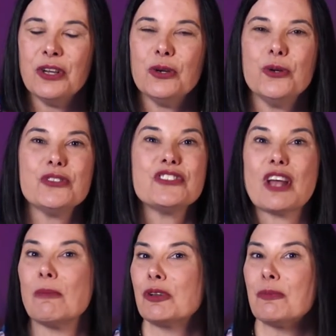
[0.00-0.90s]
who
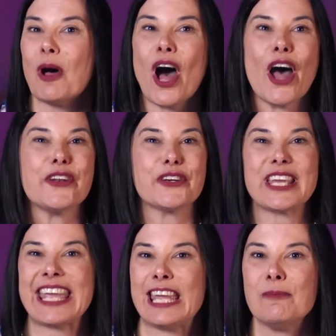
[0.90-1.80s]
stumbled upon or
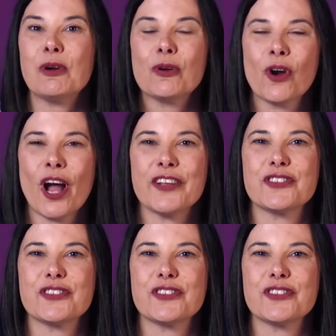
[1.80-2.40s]
came across